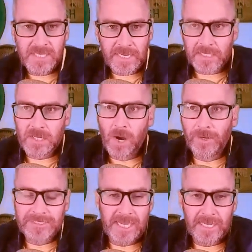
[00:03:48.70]
thing is
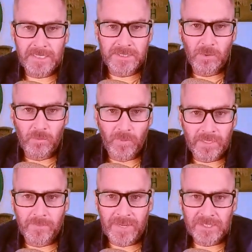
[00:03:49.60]
going 10-2 and
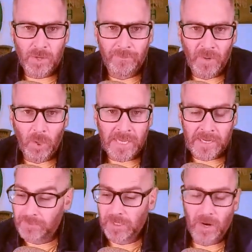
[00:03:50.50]
winning a major bowl
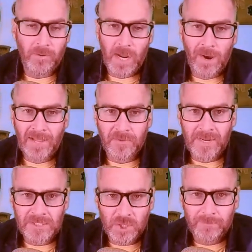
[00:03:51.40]
game. You don't know how the
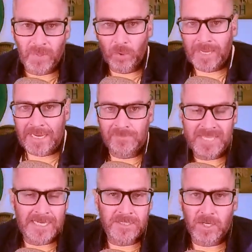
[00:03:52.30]
major bowl game
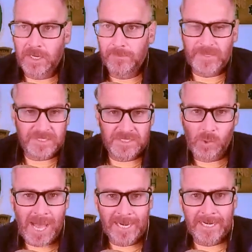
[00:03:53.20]
things are going to be
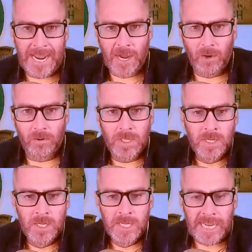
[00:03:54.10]
slotted out
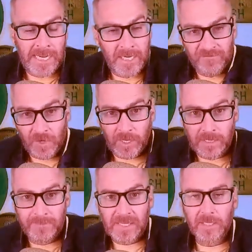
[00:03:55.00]
and if you're going
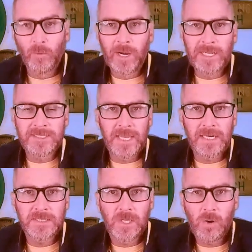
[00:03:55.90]
to be in one at
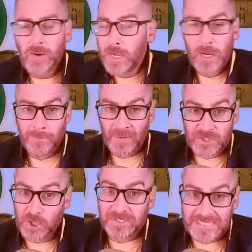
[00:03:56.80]
10-2,
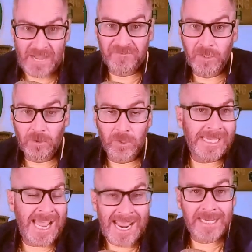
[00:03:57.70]
but you
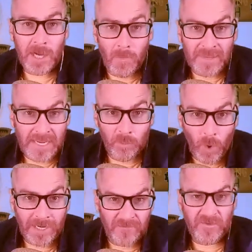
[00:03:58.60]
definitely ain't going to be in
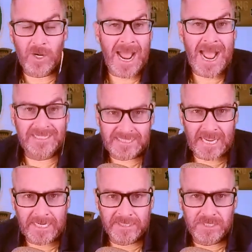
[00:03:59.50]
one if you're not
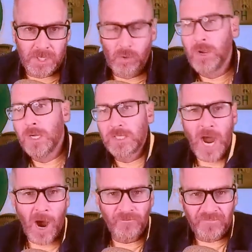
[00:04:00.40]
10-2.
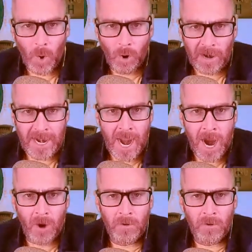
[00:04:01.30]
Go 4-0.